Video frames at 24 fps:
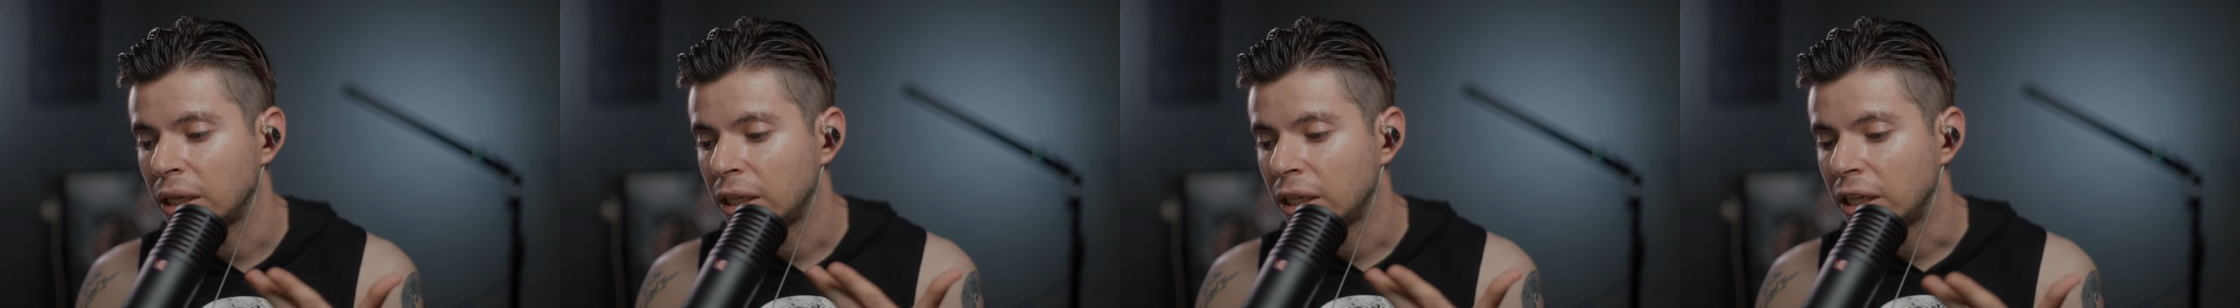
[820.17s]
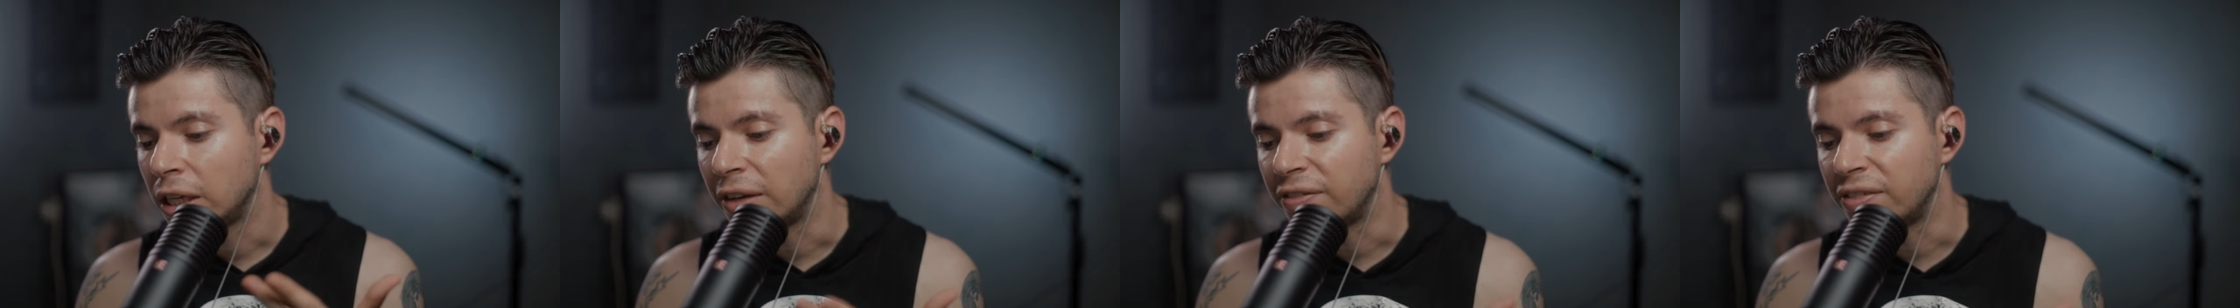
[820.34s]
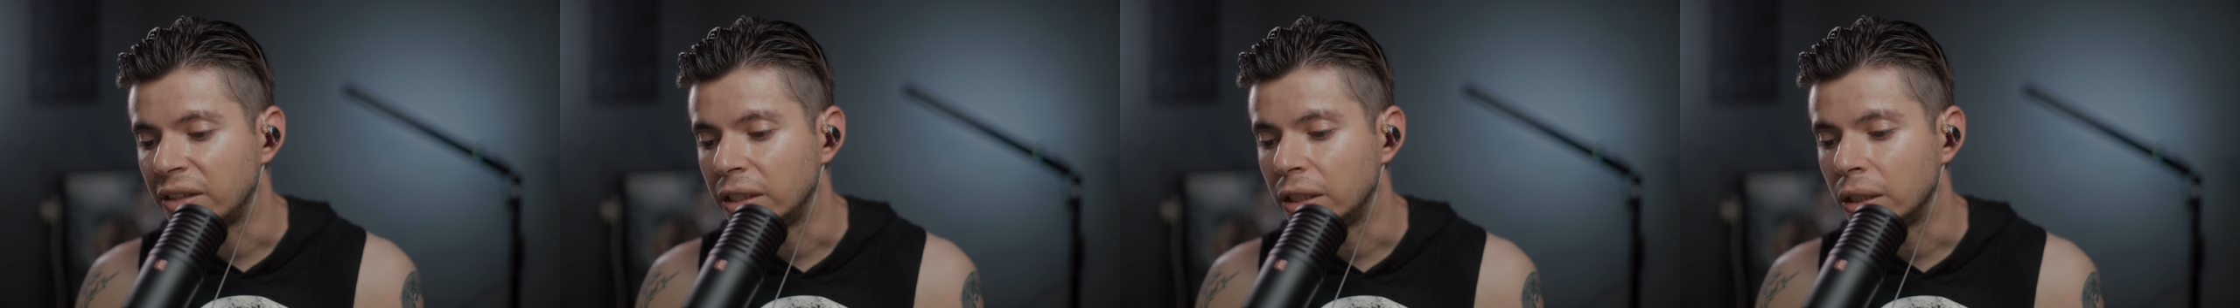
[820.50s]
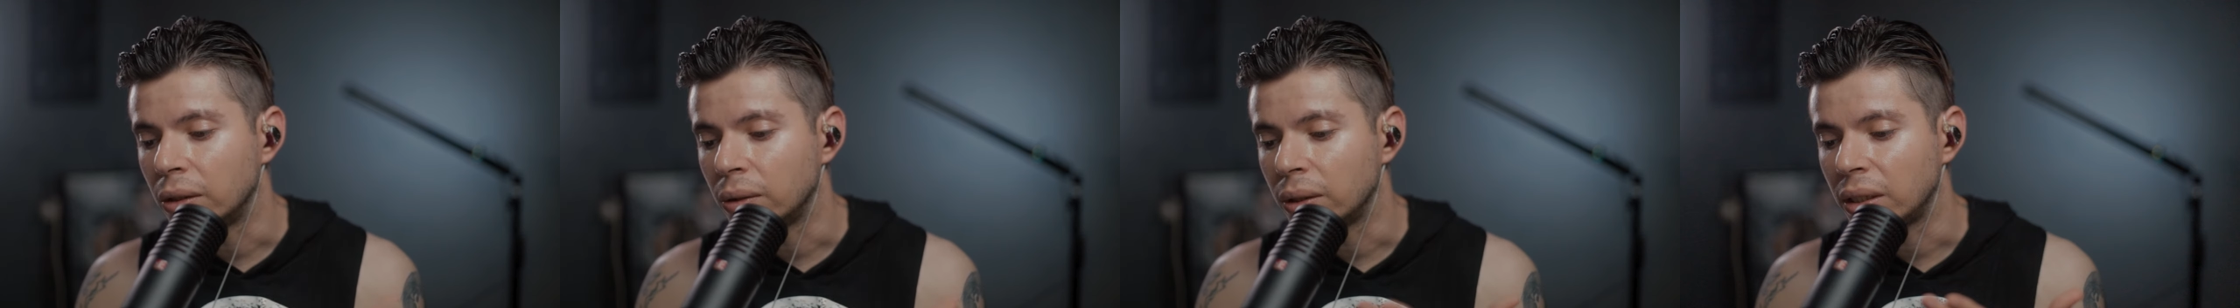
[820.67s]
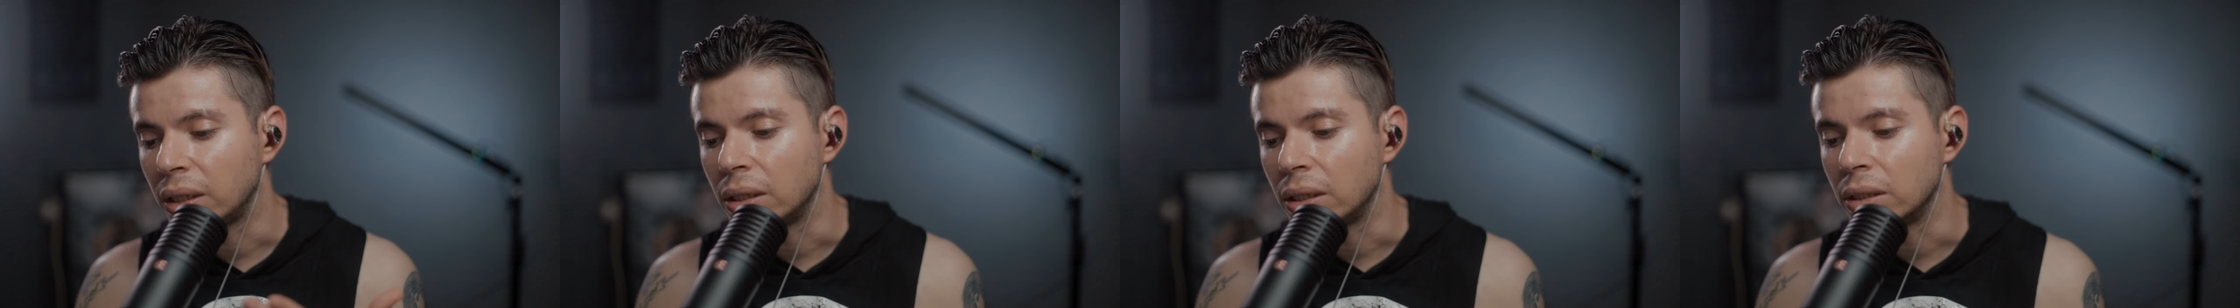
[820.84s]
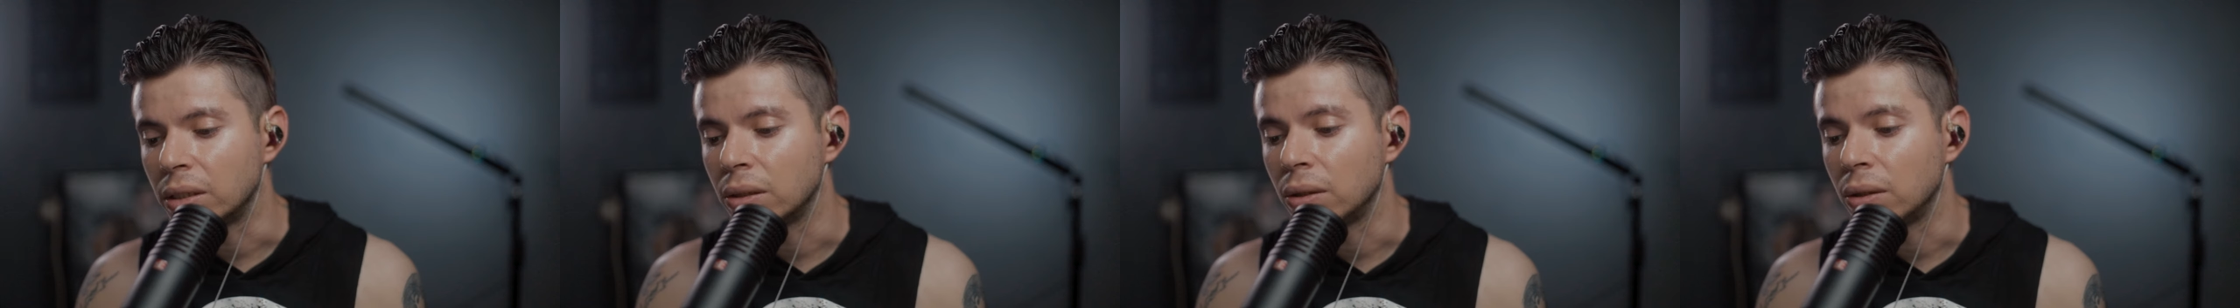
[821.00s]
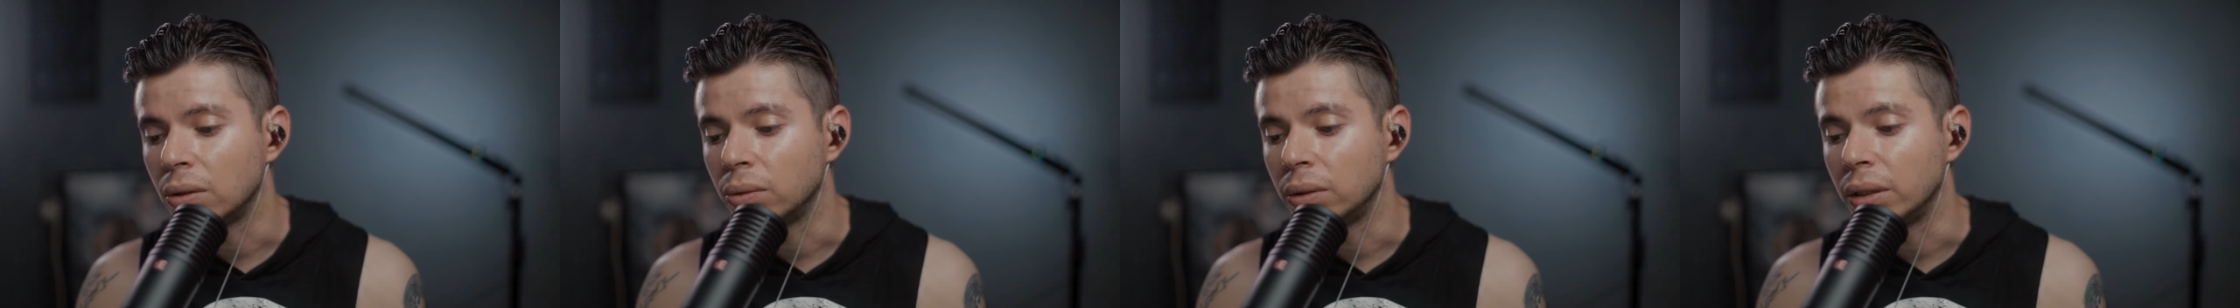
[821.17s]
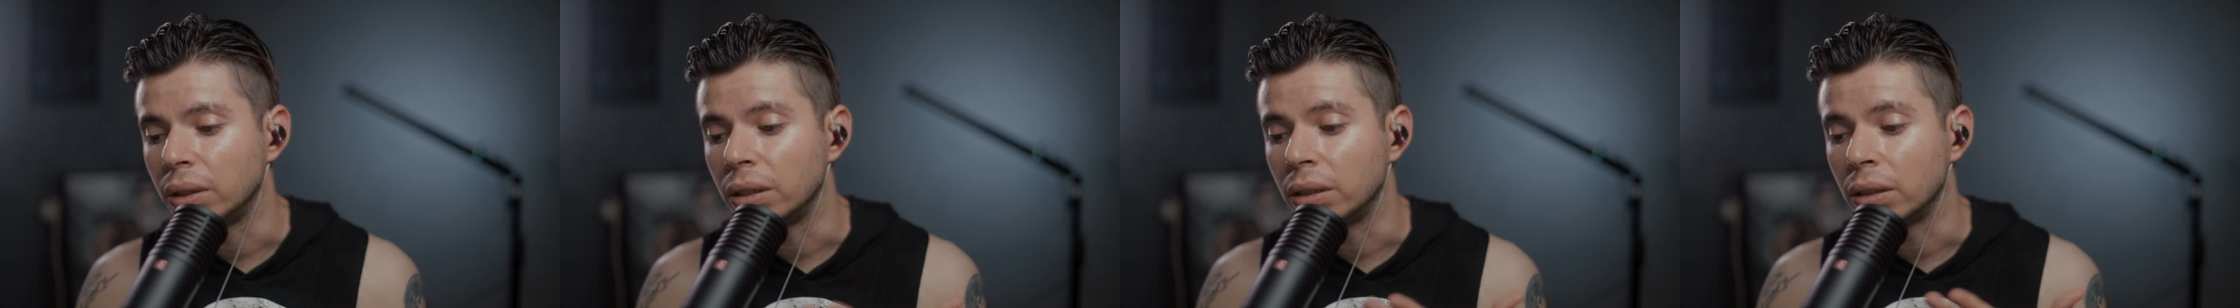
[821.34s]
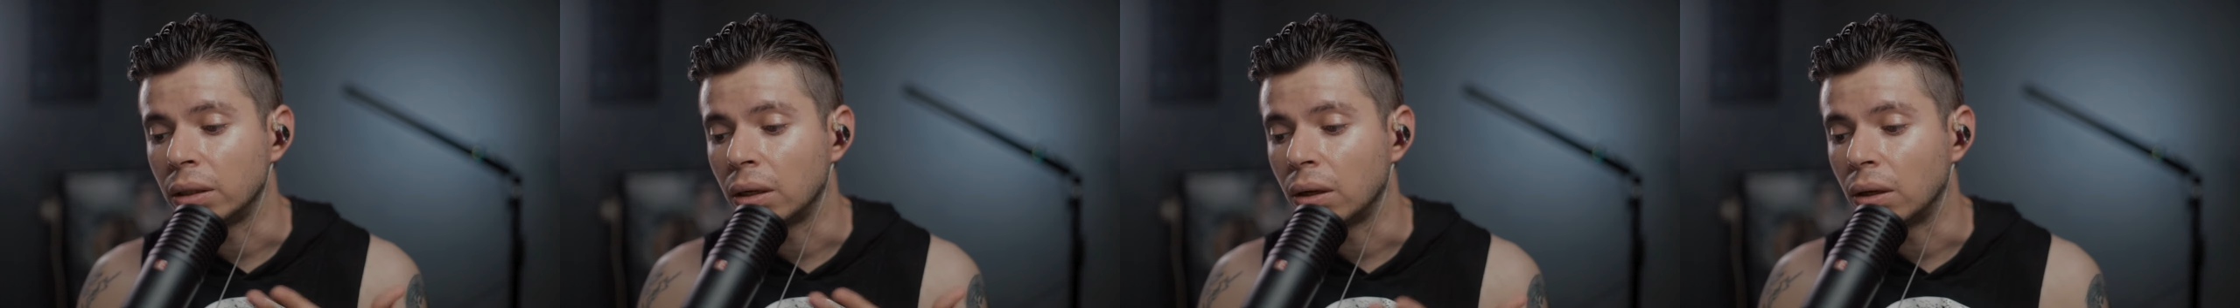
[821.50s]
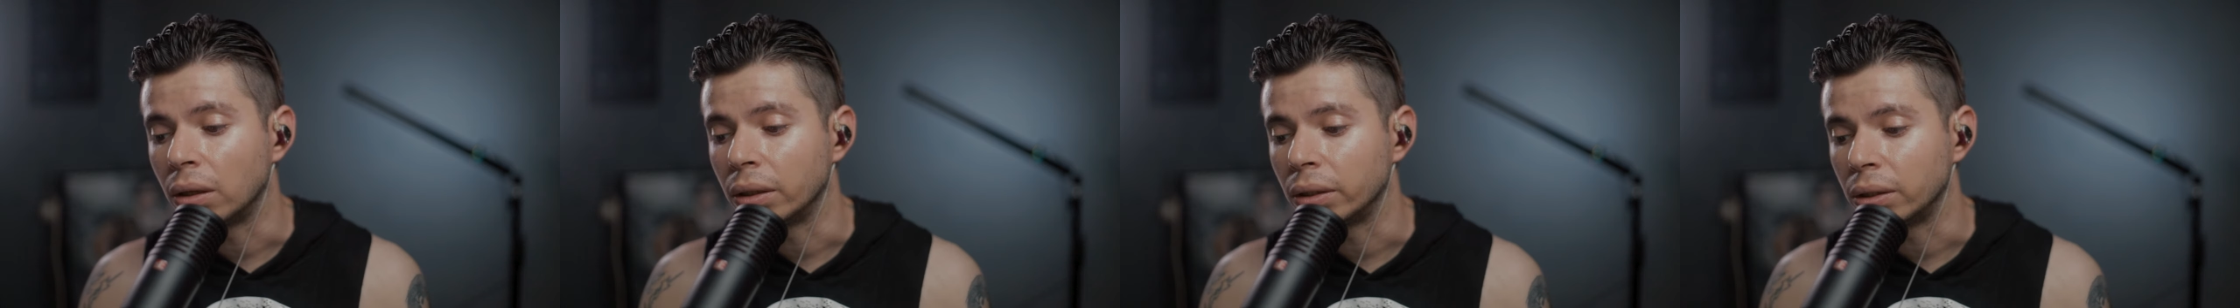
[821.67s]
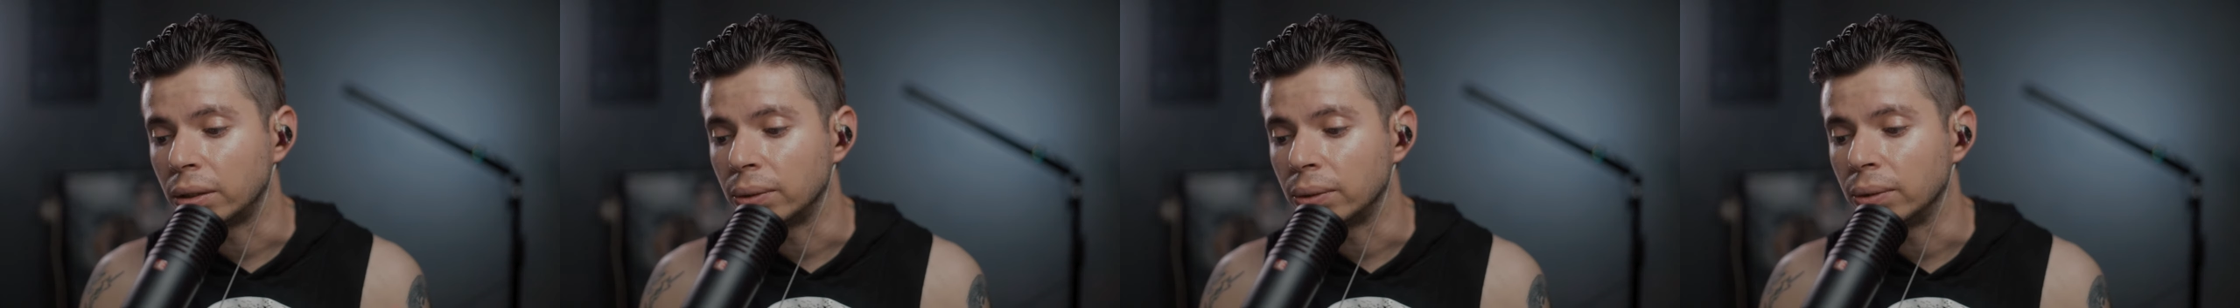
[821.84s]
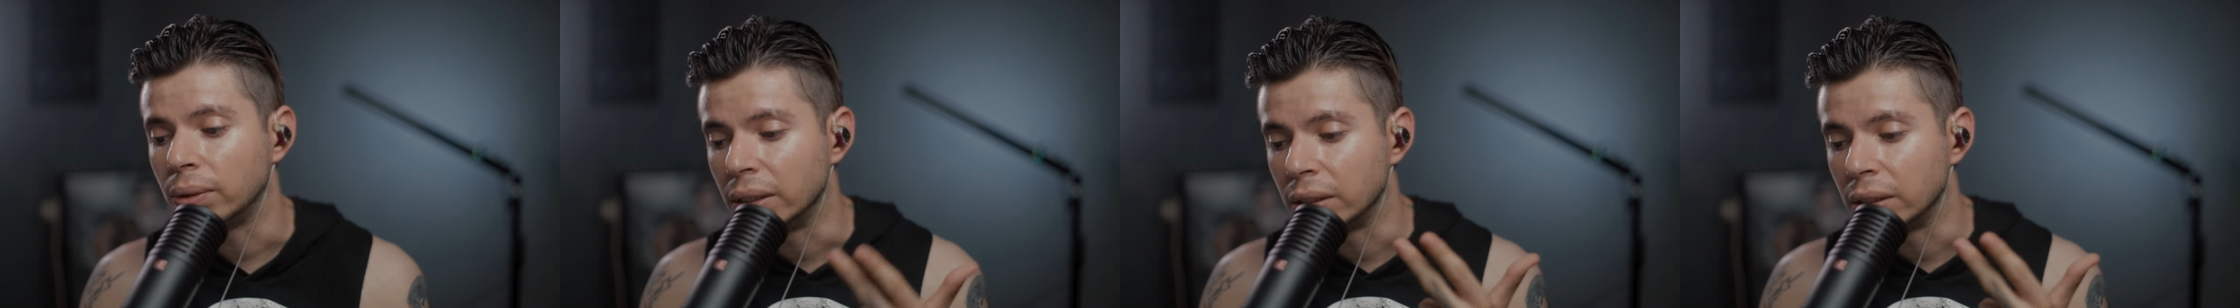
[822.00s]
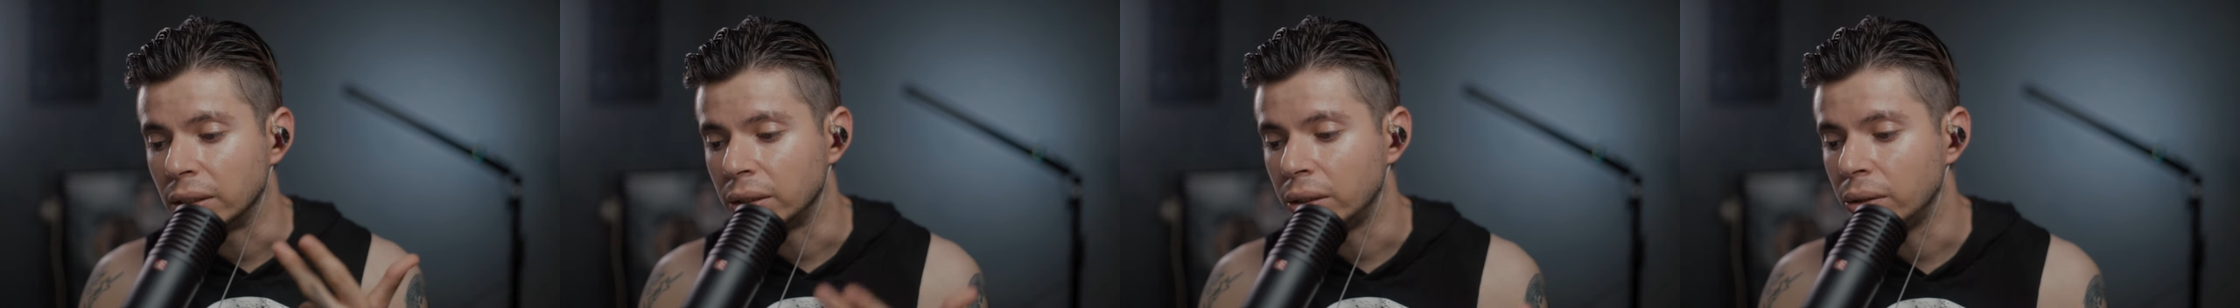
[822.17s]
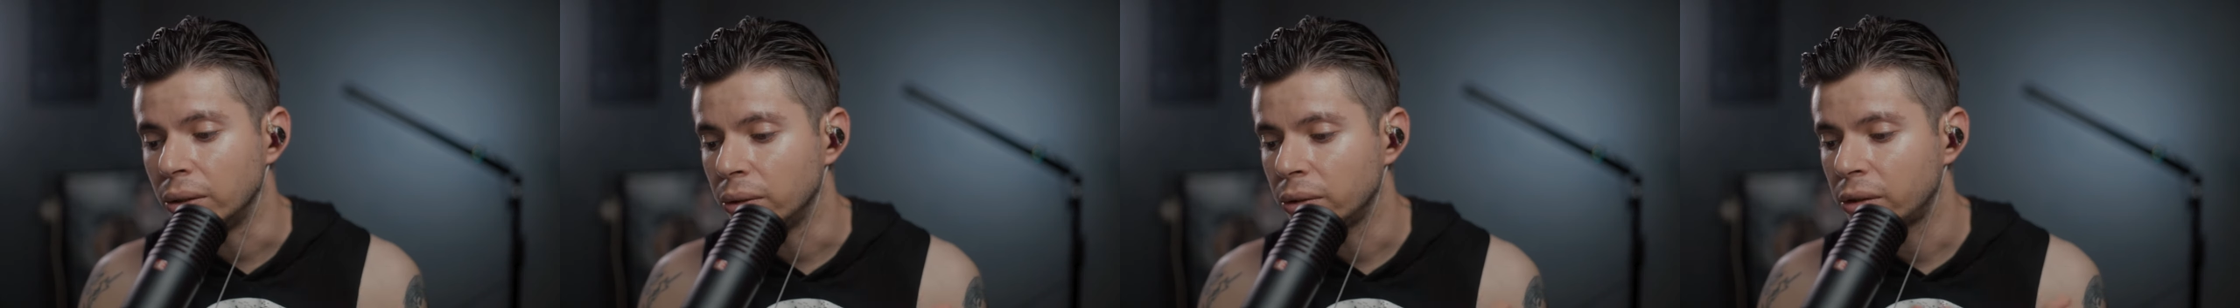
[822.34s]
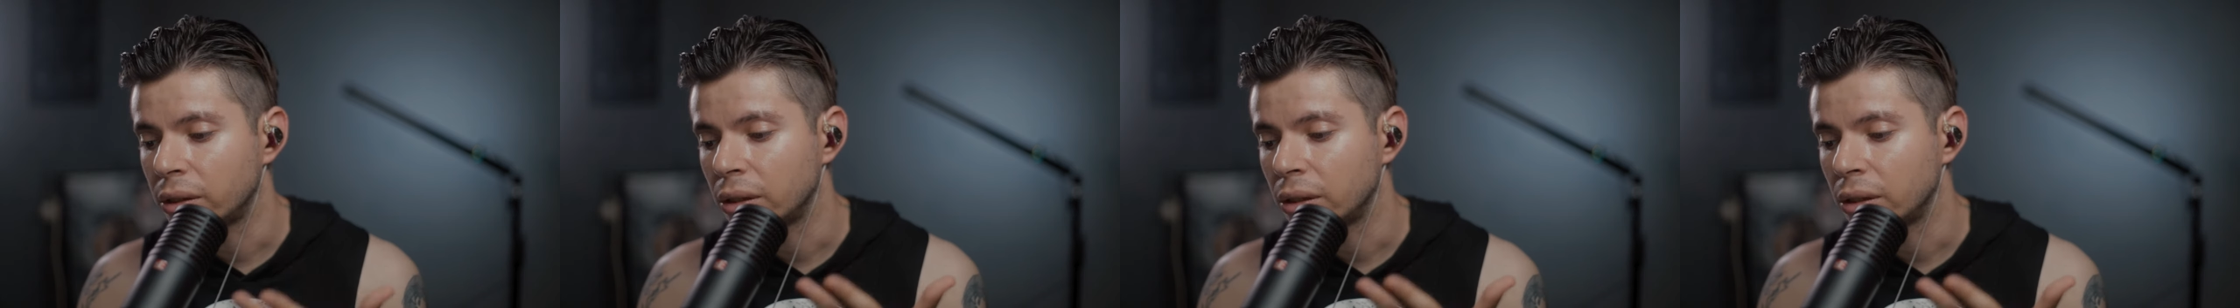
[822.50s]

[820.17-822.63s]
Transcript: Even though he is holding on to his youth,